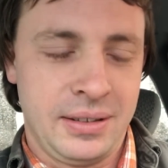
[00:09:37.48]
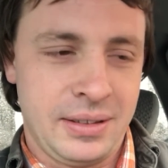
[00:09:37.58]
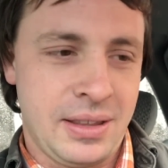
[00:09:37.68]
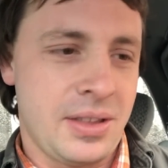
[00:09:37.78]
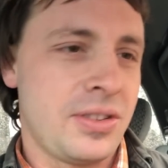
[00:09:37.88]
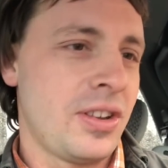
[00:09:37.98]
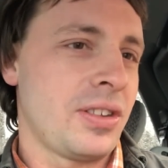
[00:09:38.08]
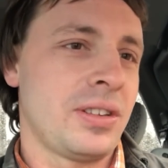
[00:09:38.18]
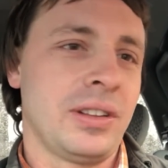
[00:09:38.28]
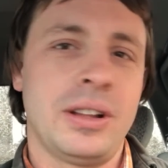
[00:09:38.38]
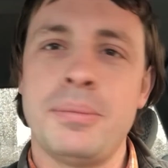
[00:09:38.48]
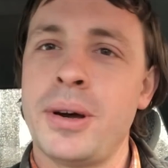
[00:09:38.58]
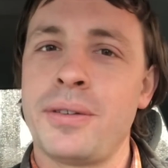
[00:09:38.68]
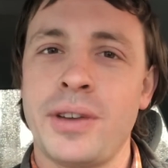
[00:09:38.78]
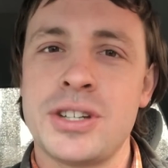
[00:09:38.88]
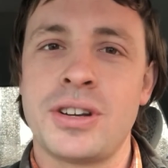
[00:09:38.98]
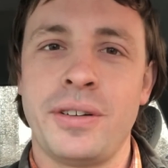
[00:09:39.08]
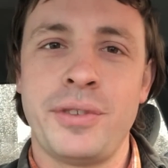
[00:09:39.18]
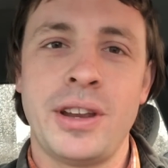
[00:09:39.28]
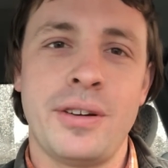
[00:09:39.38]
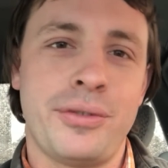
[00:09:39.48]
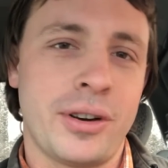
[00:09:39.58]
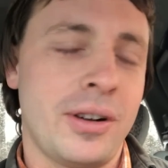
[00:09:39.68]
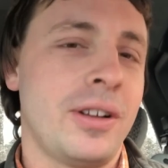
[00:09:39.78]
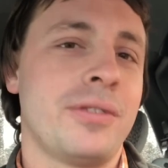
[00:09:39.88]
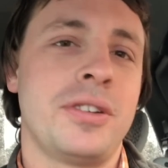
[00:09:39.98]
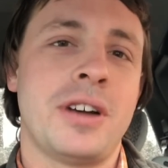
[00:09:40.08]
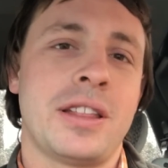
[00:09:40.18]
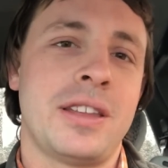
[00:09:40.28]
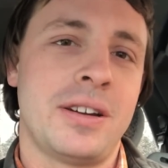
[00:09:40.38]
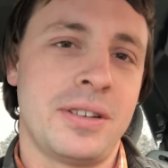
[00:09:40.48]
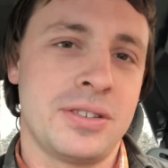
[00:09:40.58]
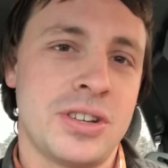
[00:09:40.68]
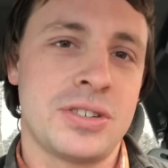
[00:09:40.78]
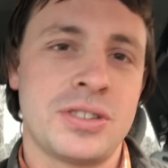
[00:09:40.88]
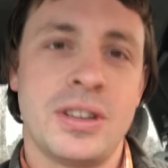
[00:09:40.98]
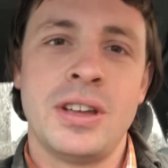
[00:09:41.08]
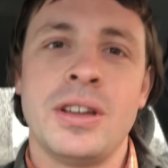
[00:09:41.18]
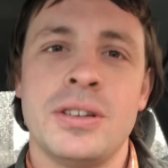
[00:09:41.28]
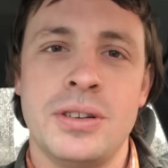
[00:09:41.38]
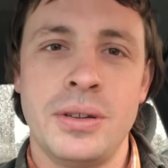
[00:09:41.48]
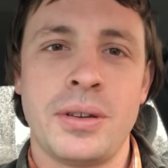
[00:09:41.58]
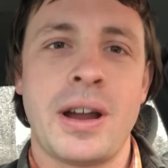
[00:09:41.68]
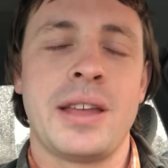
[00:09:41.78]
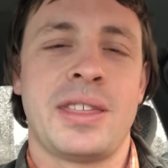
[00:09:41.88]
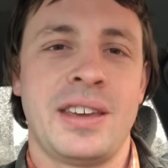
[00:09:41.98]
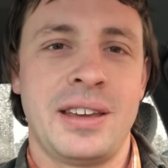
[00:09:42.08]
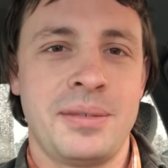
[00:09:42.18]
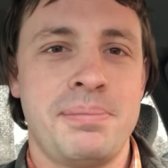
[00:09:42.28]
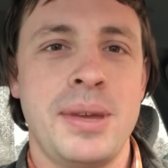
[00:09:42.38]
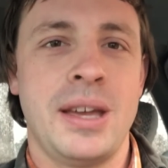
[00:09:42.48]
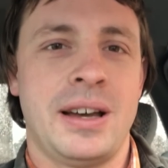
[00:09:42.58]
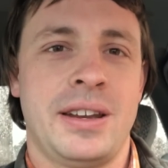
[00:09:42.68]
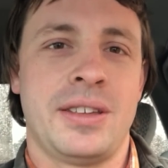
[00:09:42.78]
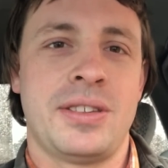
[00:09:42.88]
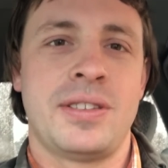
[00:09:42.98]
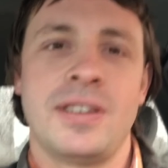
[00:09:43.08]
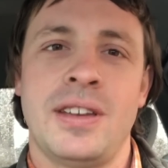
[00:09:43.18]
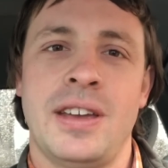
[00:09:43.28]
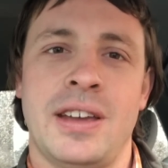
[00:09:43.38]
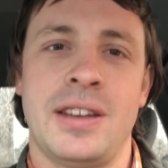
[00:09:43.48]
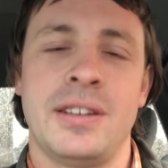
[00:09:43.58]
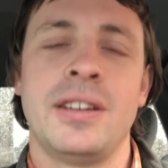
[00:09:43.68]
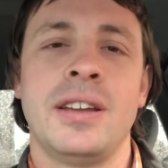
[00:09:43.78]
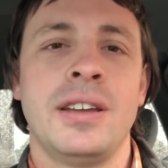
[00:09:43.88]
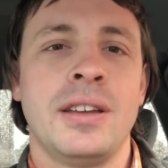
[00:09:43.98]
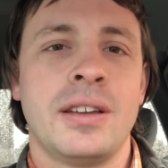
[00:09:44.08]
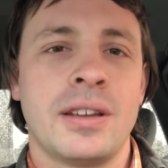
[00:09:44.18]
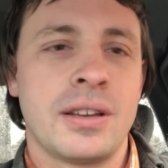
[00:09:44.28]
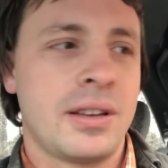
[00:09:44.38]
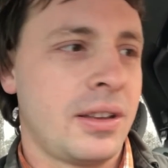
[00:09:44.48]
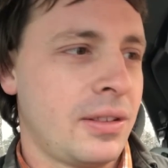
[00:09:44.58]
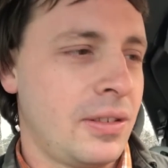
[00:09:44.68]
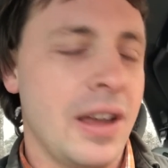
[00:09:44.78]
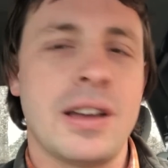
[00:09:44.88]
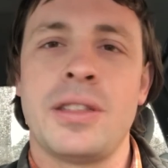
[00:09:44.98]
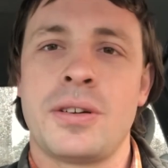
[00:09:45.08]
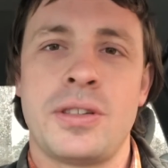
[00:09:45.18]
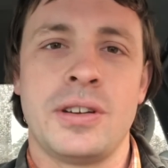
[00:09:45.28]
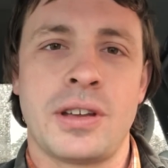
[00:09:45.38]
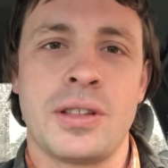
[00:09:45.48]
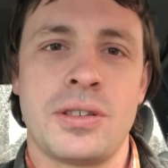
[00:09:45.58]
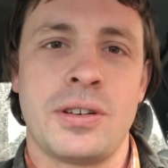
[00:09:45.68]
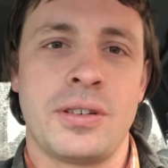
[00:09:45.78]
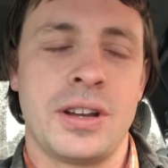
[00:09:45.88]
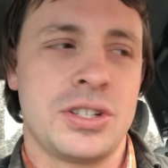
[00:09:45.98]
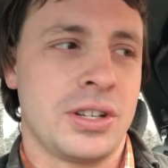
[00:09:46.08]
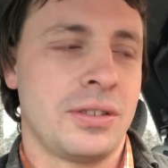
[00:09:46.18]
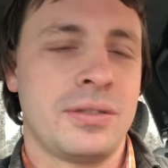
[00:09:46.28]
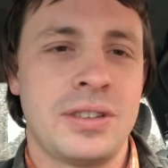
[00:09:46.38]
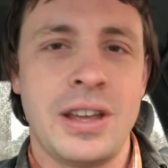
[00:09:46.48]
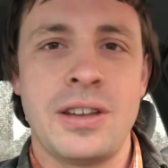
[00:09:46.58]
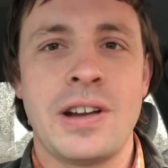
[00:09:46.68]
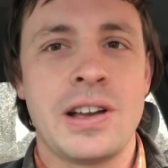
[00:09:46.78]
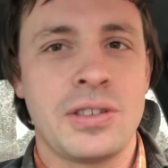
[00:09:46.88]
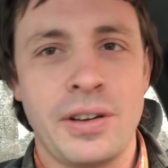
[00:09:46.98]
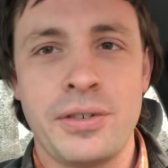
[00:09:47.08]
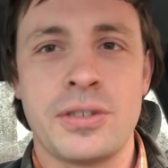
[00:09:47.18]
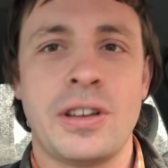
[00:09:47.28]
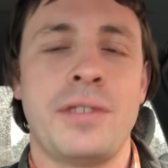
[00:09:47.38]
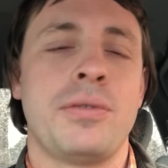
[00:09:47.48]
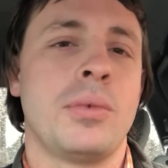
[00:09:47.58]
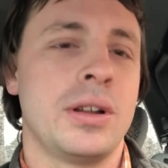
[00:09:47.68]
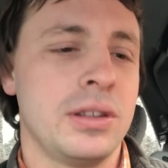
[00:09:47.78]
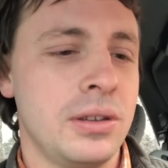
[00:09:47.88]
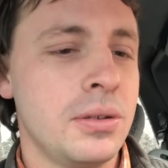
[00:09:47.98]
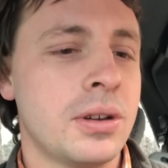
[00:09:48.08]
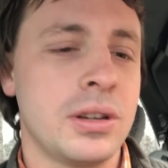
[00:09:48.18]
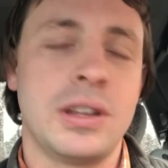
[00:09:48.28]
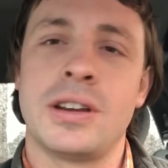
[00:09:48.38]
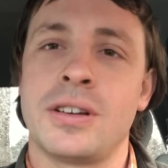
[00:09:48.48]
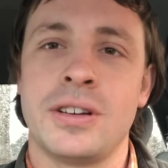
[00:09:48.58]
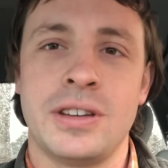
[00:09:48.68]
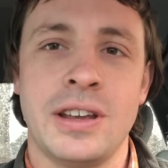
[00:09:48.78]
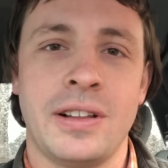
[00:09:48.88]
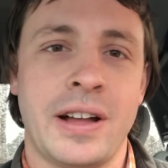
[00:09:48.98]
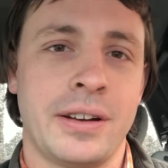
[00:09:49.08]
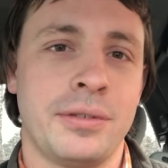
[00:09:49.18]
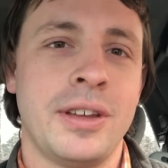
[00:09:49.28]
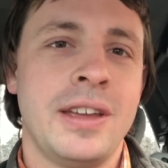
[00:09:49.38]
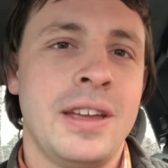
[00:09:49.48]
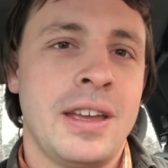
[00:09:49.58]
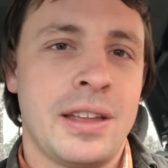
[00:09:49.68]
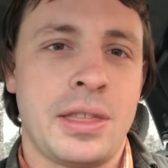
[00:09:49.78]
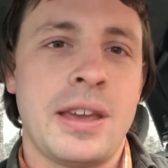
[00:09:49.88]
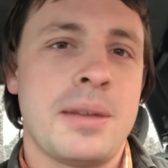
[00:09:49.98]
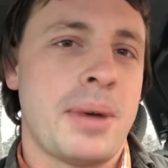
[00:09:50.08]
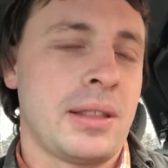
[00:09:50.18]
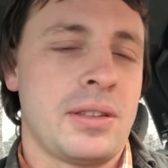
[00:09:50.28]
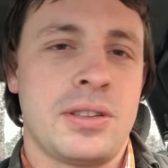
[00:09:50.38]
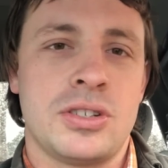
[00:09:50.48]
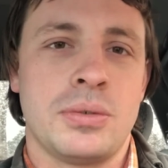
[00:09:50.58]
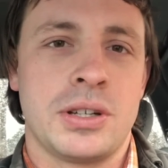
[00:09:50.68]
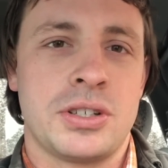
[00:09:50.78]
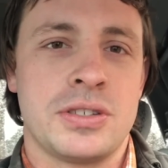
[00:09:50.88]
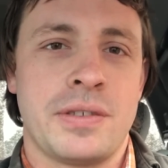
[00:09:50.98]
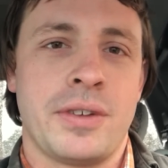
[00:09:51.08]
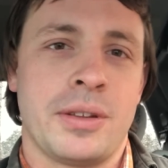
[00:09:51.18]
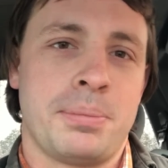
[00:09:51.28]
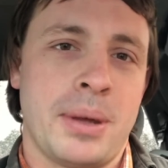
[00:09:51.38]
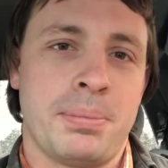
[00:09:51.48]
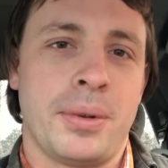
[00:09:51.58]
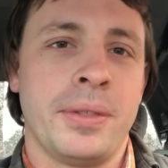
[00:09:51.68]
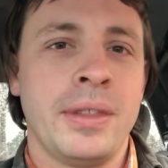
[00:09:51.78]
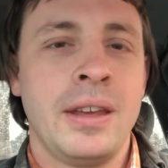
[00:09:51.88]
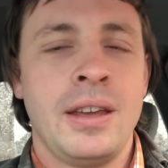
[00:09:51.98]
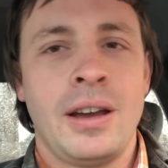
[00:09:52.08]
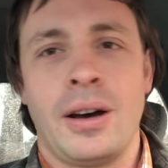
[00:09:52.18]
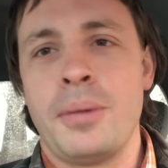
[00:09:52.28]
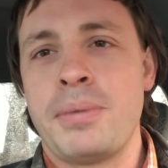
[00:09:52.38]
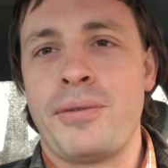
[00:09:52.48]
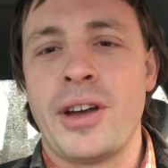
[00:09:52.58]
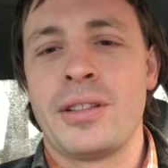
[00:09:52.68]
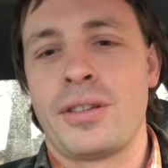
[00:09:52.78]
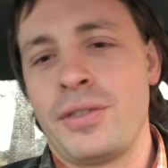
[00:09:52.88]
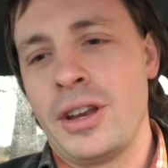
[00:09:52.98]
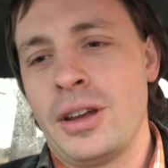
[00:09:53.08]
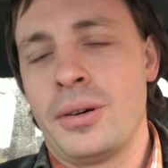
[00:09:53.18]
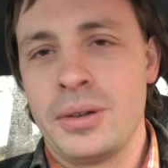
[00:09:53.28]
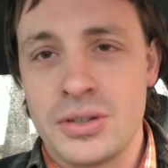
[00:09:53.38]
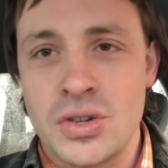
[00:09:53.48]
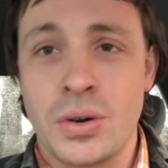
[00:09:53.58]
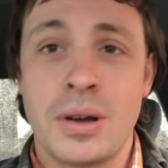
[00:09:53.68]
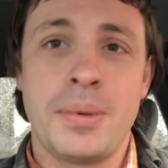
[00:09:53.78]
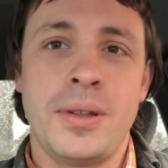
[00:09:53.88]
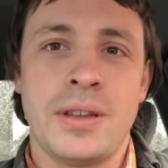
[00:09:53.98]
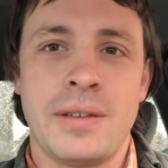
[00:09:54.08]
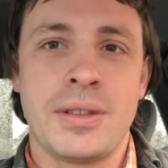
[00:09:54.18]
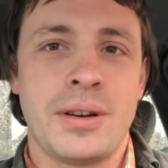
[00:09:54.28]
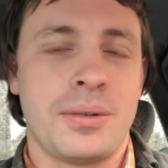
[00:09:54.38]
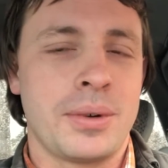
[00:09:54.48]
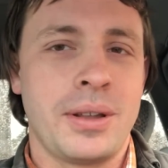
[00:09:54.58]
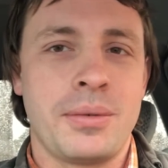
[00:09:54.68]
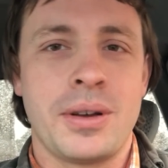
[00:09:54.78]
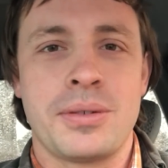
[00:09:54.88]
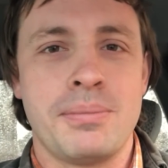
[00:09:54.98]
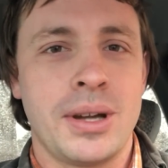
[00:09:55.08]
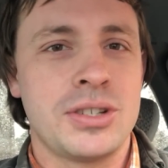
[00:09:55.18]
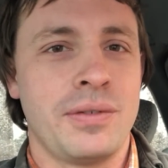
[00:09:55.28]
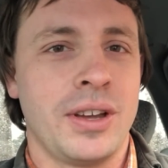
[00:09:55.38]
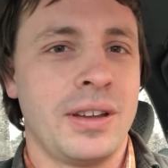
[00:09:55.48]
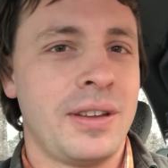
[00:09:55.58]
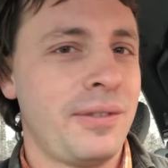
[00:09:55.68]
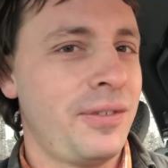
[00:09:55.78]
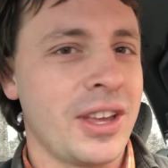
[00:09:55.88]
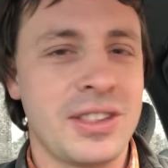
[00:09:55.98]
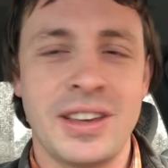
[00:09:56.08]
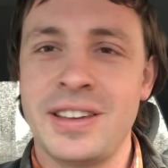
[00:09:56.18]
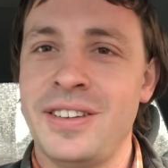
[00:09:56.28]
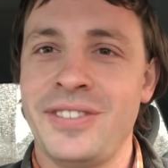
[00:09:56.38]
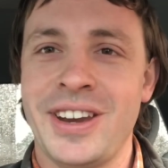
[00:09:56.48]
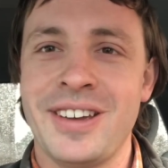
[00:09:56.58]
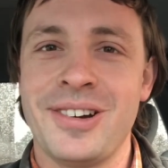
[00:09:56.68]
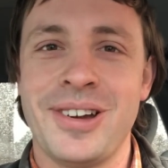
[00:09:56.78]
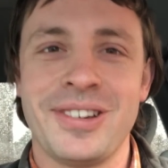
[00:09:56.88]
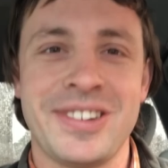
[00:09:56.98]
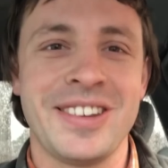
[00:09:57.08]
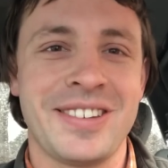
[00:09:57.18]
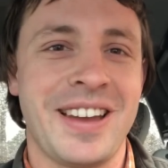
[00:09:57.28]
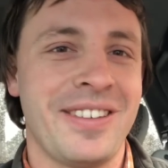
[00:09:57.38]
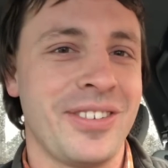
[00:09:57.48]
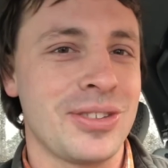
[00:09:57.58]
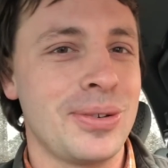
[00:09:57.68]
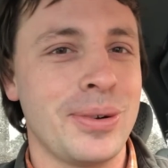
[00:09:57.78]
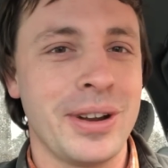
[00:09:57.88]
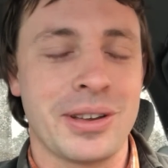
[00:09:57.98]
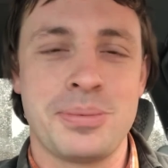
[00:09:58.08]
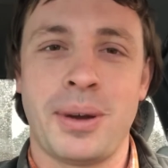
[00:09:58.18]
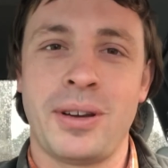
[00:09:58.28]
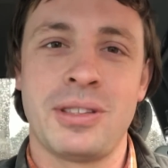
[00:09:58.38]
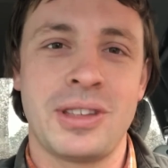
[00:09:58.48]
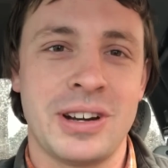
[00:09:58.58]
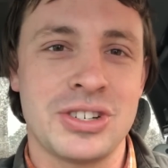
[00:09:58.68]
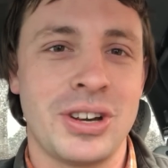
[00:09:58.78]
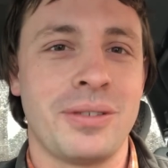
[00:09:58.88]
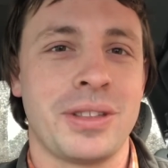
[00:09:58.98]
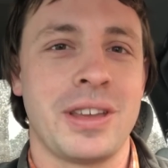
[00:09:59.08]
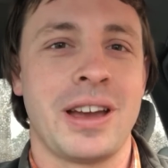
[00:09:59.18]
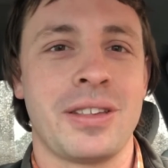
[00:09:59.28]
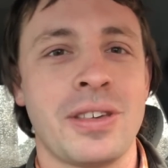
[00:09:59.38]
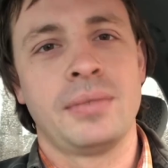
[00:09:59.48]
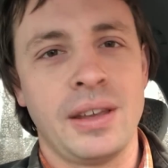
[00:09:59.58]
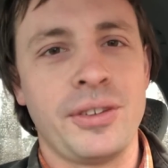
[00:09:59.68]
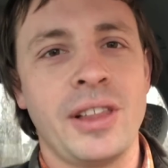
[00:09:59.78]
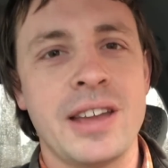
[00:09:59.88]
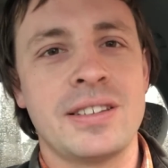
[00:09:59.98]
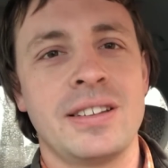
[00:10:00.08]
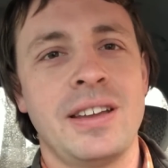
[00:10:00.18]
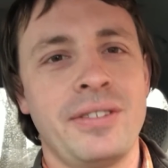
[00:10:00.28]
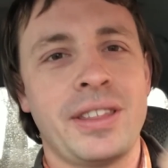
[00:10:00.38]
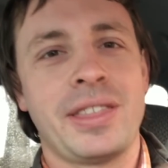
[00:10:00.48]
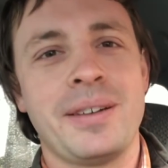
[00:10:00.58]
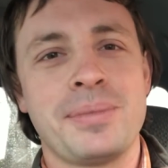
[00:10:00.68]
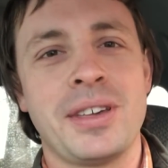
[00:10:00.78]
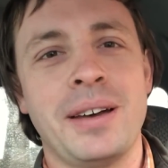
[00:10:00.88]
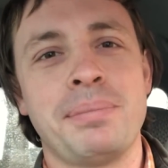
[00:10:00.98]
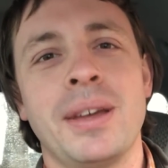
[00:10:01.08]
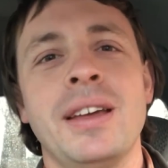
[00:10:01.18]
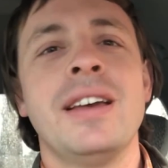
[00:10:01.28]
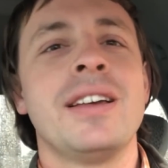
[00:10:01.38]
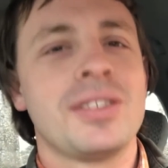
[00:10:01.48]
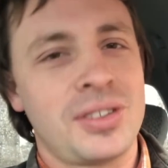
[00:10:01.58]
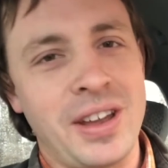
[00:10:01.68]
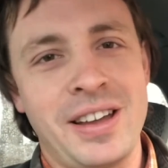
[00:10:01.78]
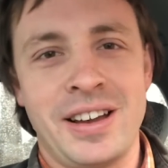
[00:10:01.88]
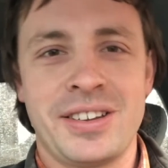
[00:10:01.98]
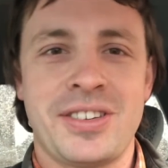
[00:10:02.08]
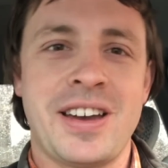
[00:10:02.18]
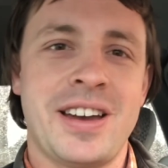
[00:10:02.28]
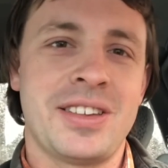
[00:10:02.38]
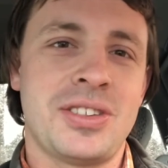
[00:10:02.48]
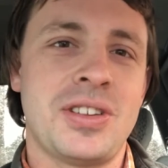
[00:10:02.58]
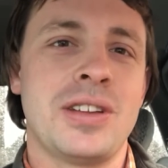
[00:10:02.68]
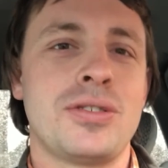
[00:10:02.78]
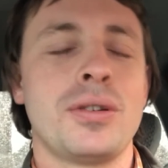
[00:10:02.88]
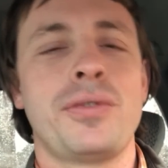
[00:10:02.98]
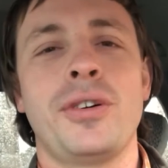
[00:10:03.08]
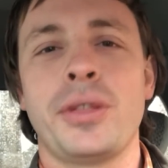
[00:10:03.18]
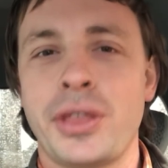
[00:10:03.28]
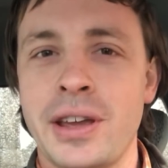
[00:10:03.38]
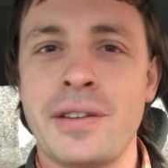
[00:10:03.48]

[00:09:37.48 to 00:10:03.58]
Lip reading: this is just a little motivational video for all of you out there to just do the right thing, be honest, and take others into consideration. Take your eyes off yourself and what you could get a good deal out of, and think about the situations of other people. I hope you found this video enjoyable, even though it really wasn't much of a fixing video. It was just kind of a story experience that I shared with you guys. If you liked it, give it a thumbs up. Stay honest, guys. Stay truthful. Think